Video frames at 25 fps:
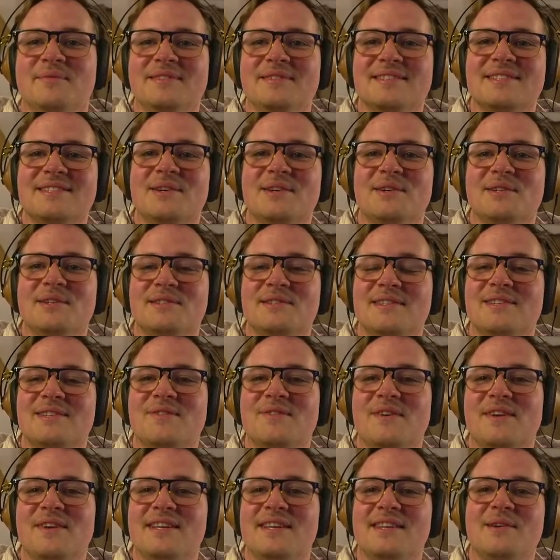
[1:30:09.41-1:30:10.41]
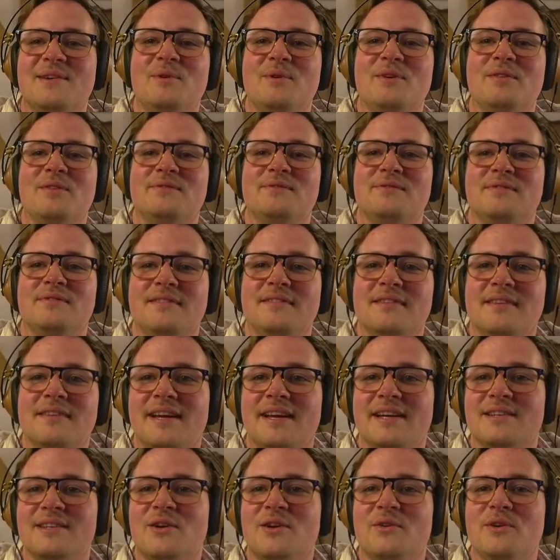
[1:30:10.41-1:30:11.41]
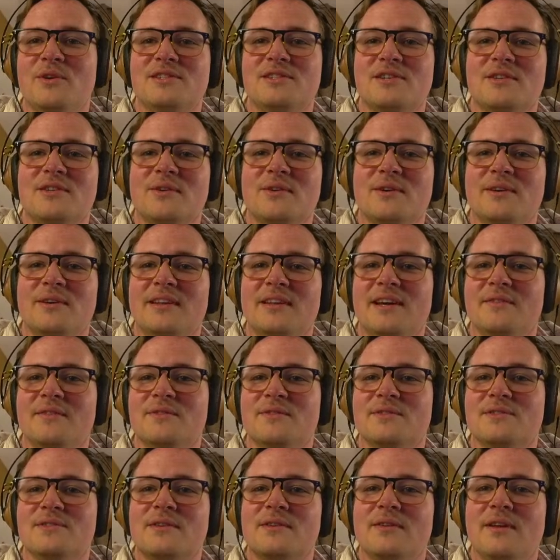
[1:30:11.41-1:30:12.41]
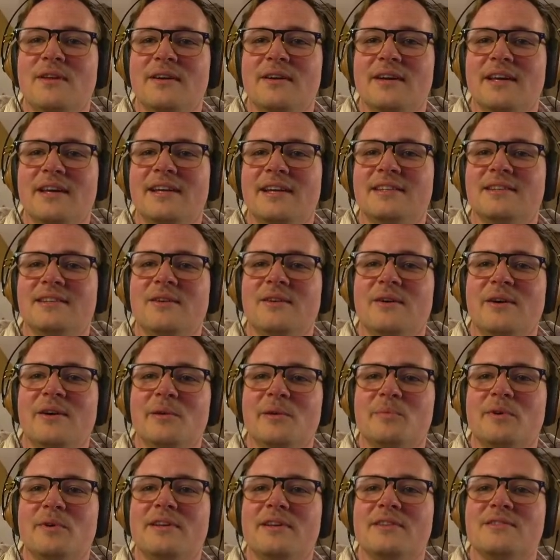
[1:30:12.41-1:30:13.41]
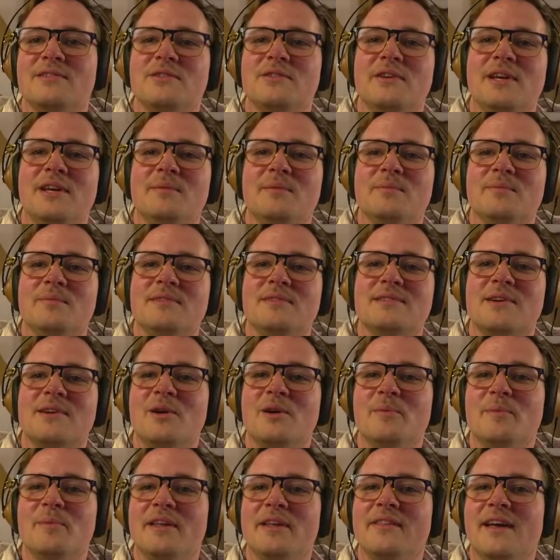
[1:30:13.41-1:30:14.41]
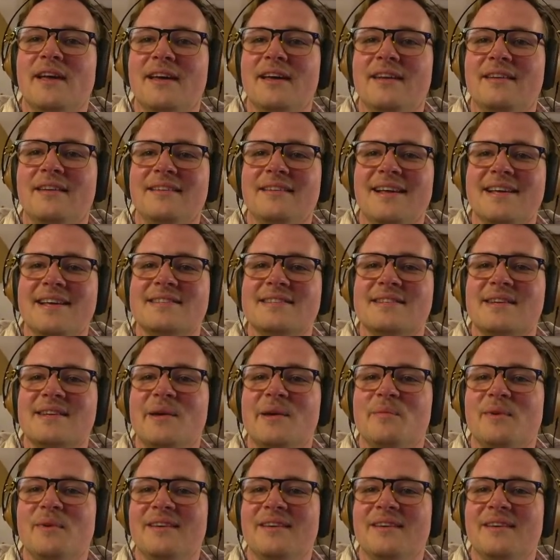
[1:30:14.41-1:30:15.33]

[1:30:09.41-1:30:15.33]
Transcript: So it's funny that we've like known each other online for so long and I didn't know how to pronounce your name. Sorry about that last time.